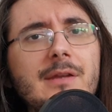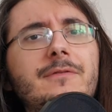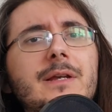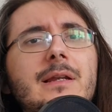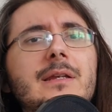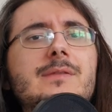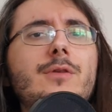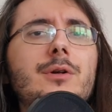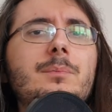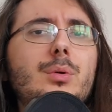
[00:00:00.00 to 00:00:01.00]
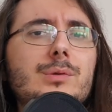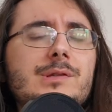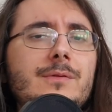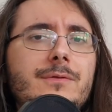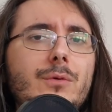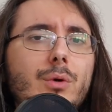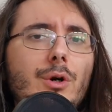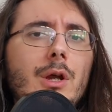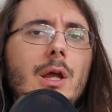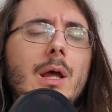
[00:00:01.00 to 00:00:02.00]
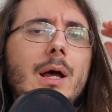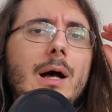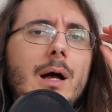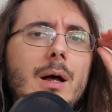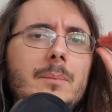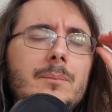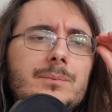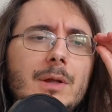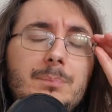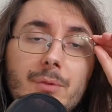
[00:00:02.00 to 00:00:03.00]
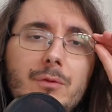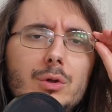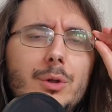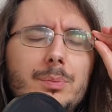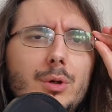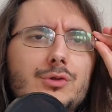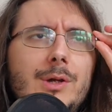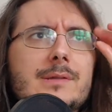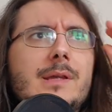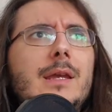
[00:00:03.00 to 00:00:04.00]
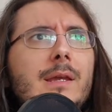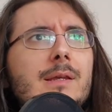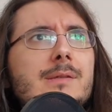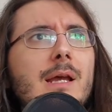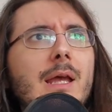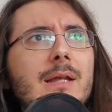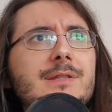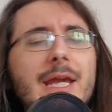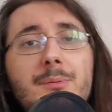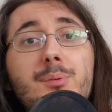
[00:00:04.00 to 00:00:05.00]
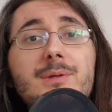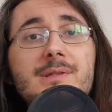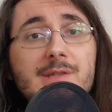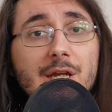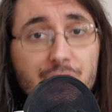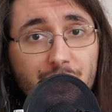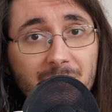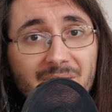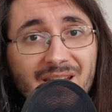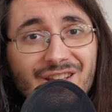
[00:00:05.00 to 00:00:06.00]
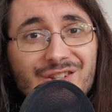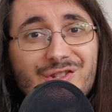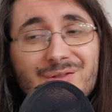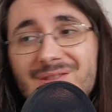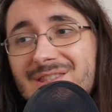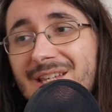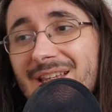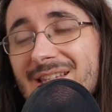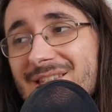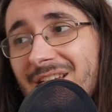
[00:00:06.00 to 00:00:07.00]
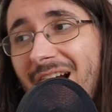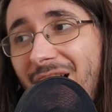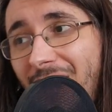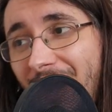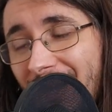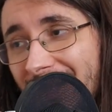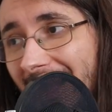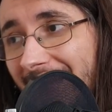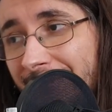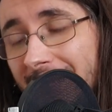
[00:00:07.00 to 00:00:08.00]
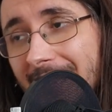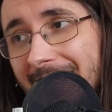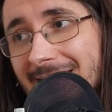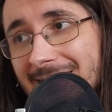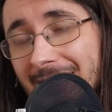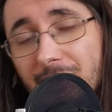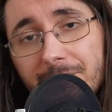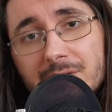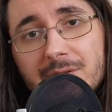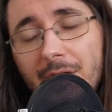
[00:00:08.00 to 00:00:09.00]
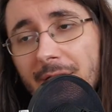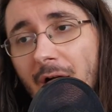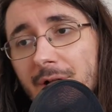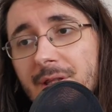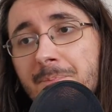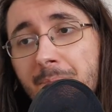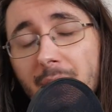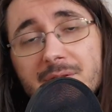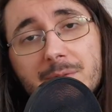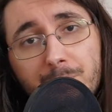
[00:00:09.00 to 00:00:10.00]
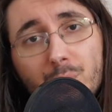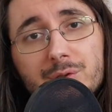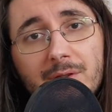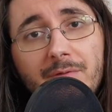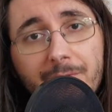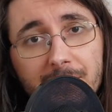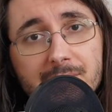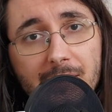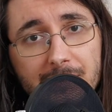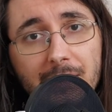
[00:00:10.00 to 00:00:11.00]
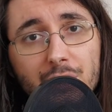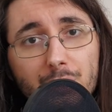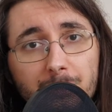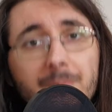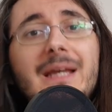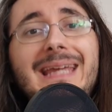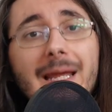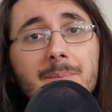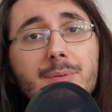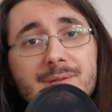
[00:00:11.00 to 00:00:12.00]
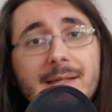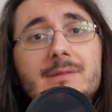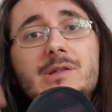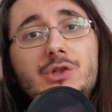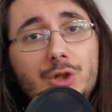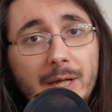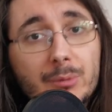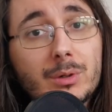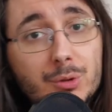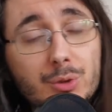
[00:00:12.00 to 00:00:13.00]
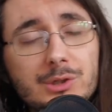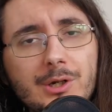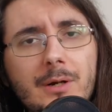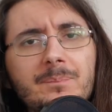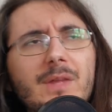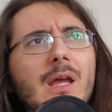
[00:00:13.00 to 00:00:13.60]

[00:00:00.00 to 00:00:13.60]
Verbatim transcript: that I think like is very important for um, portfolio projects is their presentation. So these I think like at the end of the day are the most important things like that you can present to a recruiter,